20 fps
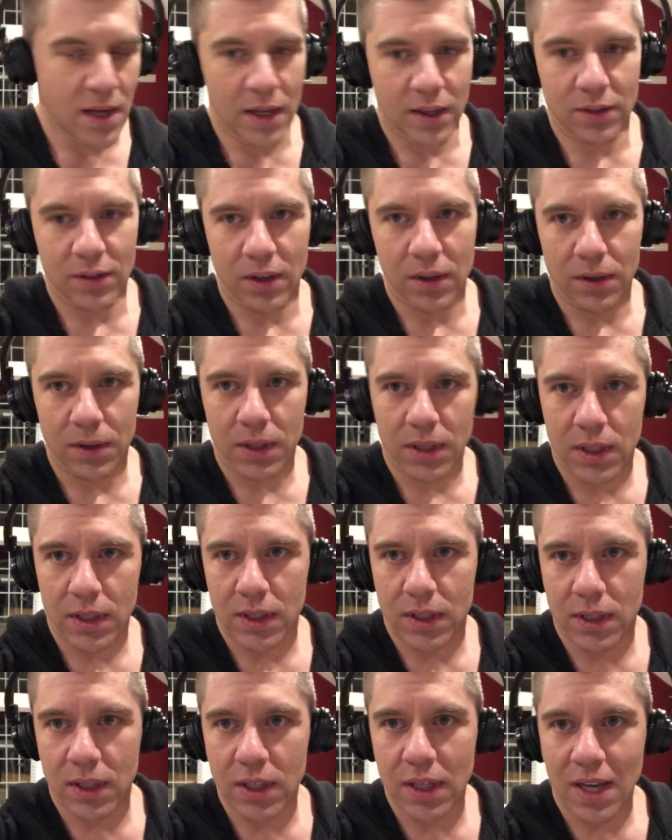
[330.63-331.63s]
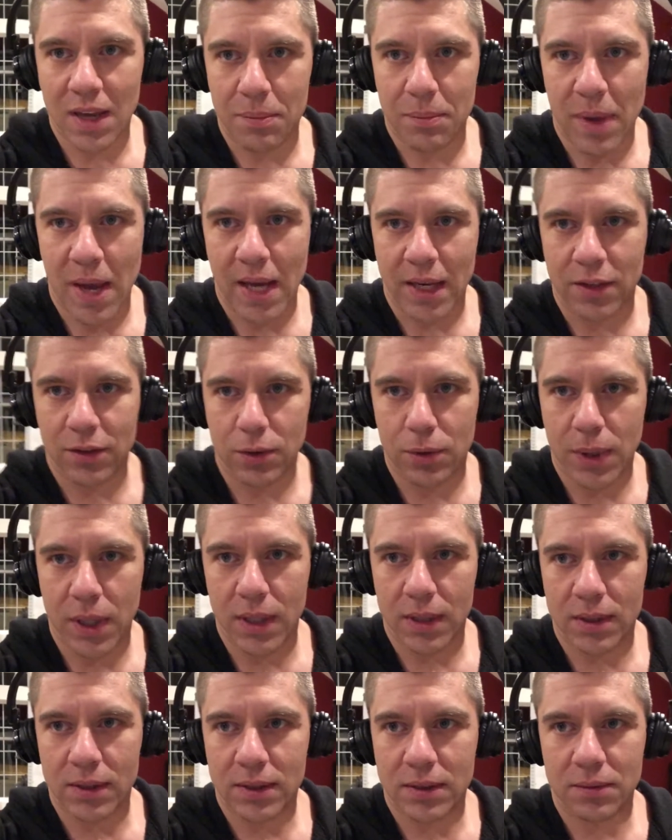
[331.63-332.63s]
So I'm gonna get back to
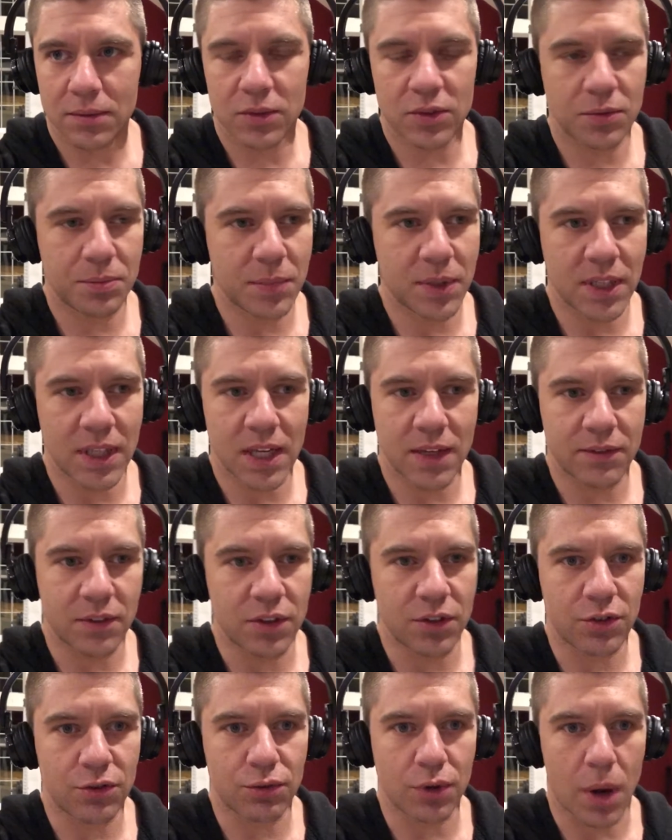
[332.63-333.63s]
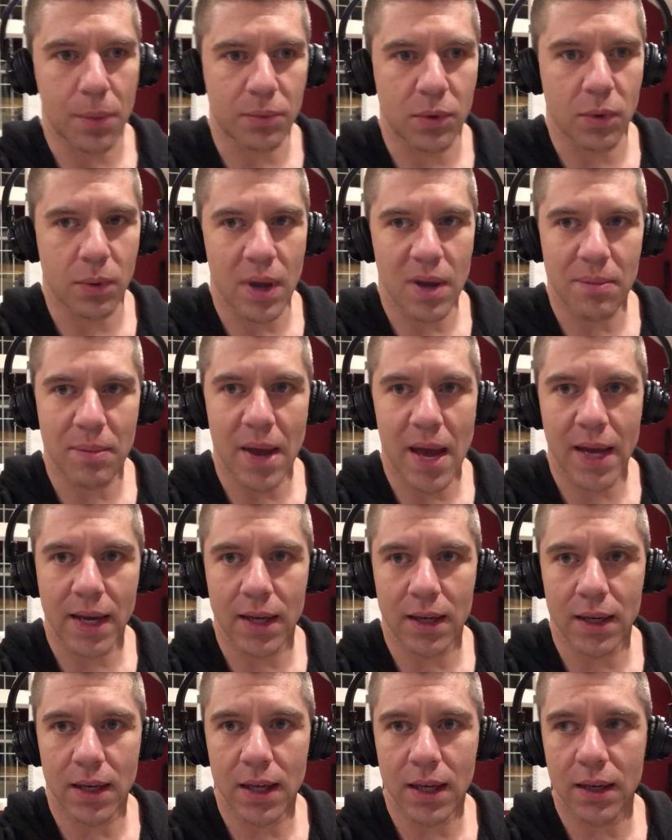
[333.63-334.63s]
it. Just might have to just drop the weight
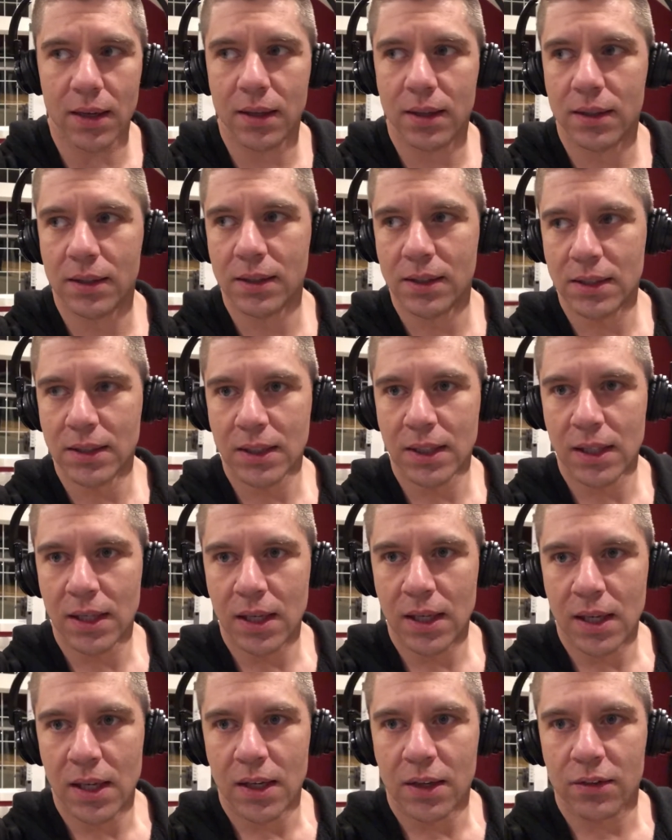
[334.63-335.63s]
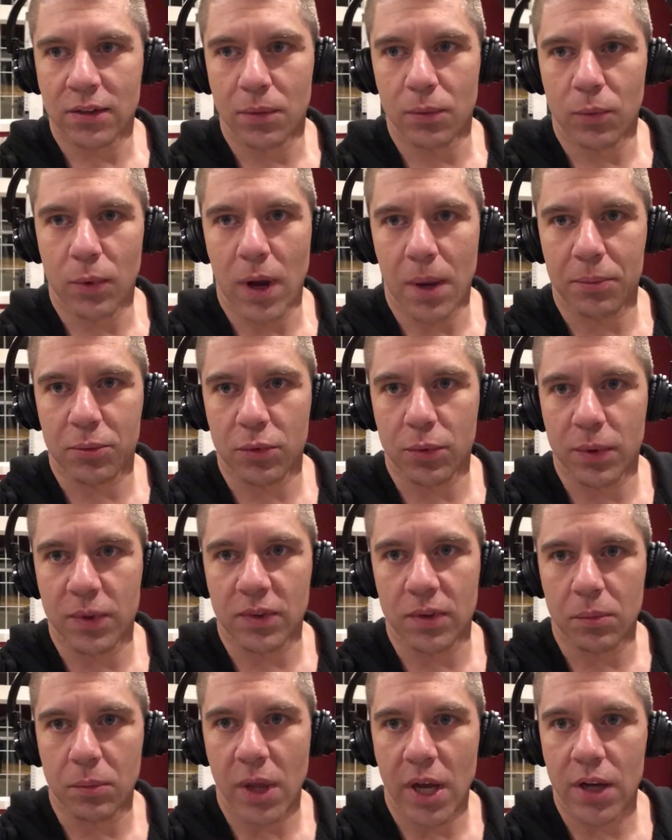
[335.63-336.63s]
back and get some reps with
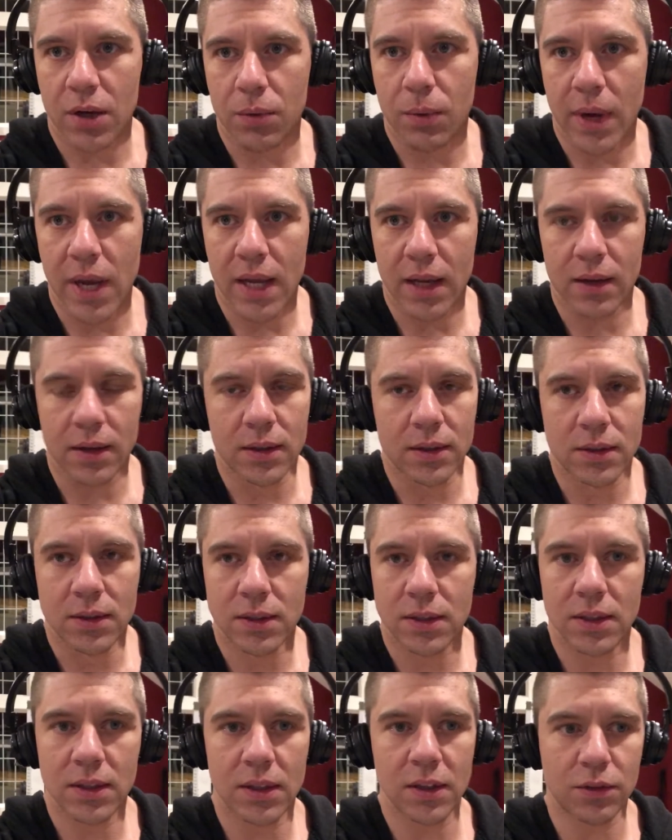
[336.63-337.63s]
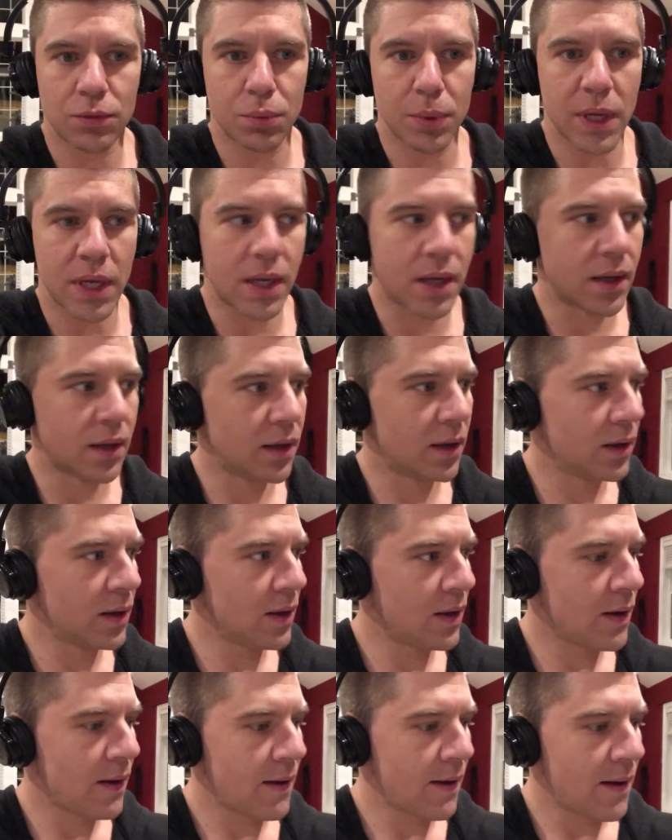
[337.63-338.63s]
some lighter weight this week.
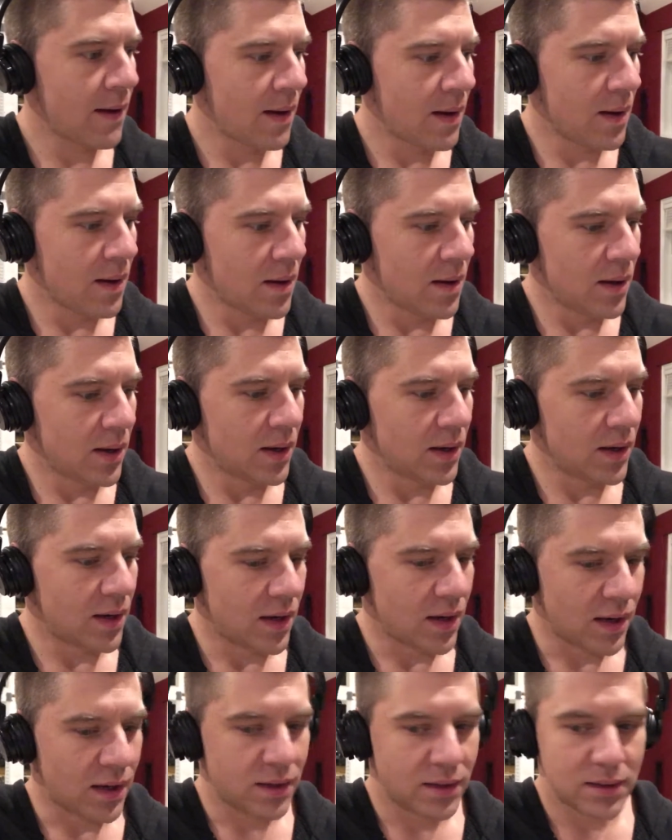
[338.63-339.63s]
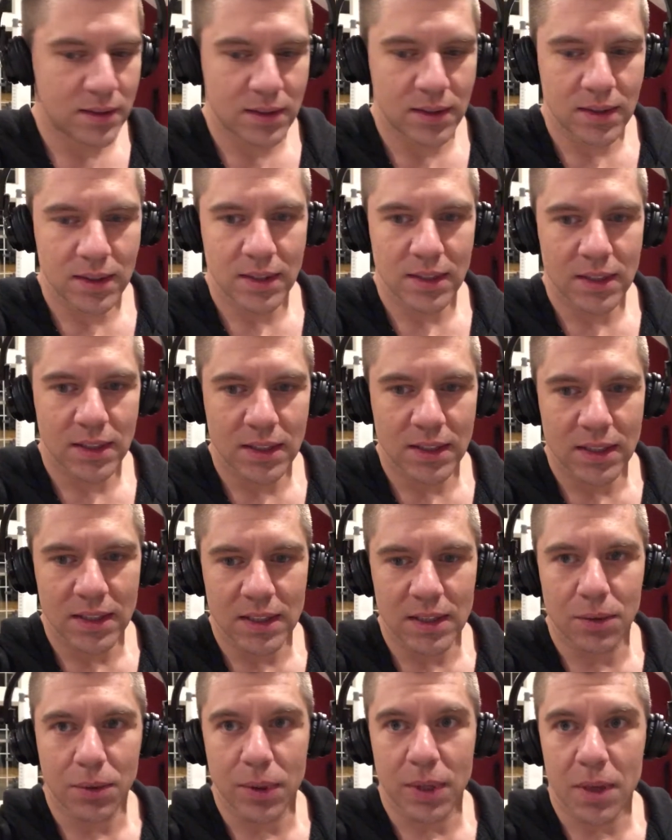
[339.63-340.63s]
But
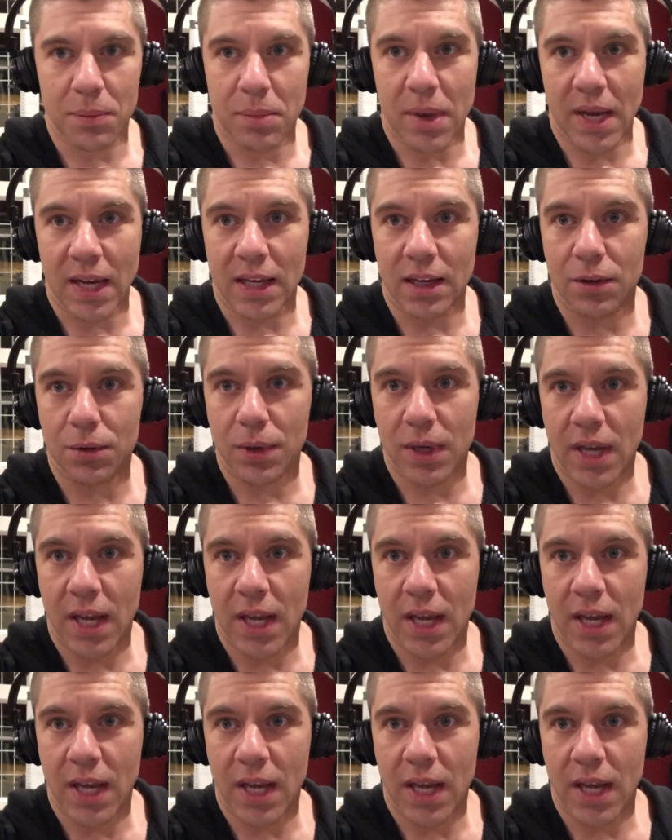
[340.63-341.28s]
we'll get back into it